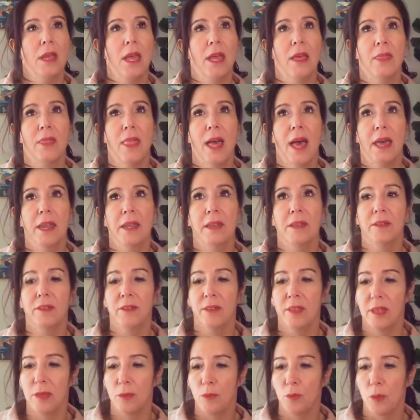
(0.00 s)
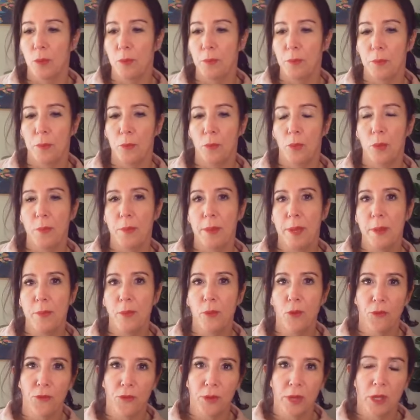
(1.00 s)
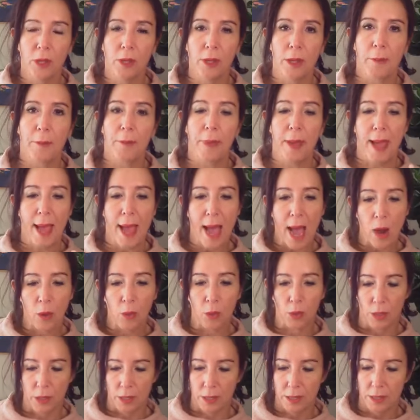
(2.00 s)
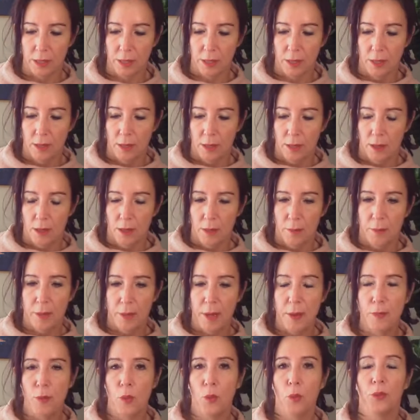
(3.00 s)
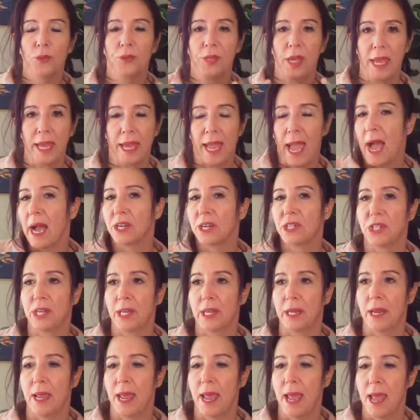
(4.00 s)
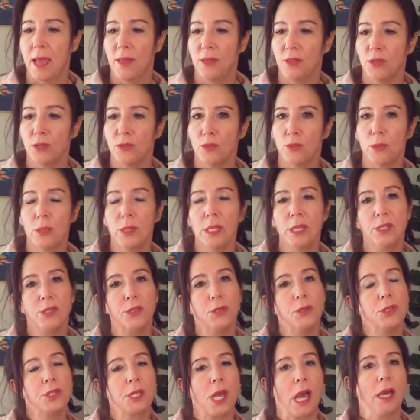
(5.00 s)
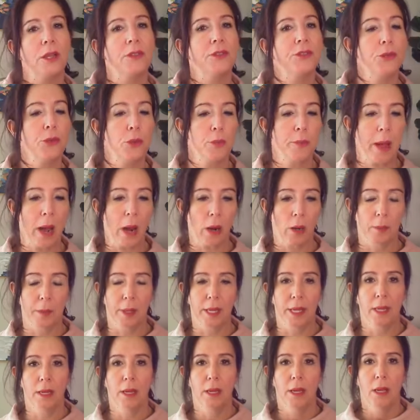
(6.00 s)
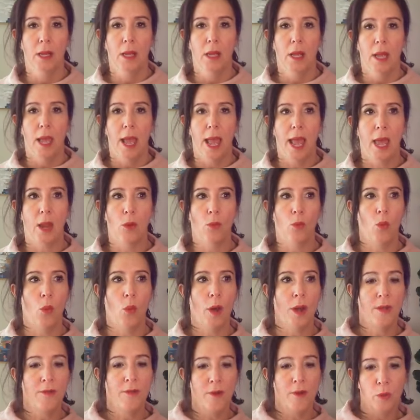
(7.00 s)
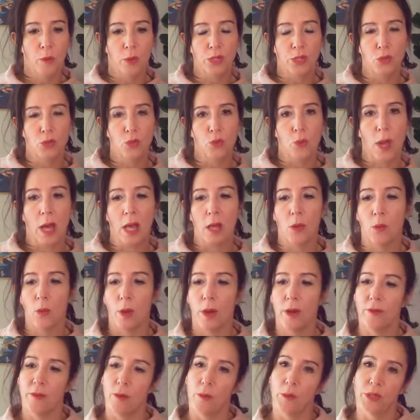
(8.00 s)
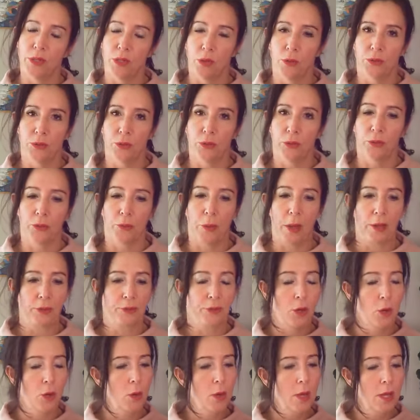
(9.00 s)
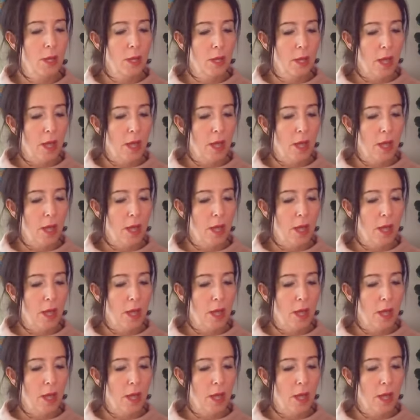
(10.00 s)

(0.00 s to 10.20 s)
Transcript: And that is that when, when people feel empowered, people will take action. And there's really two sides to empowerment. And one of them we do well, and one of them we don't do as well. So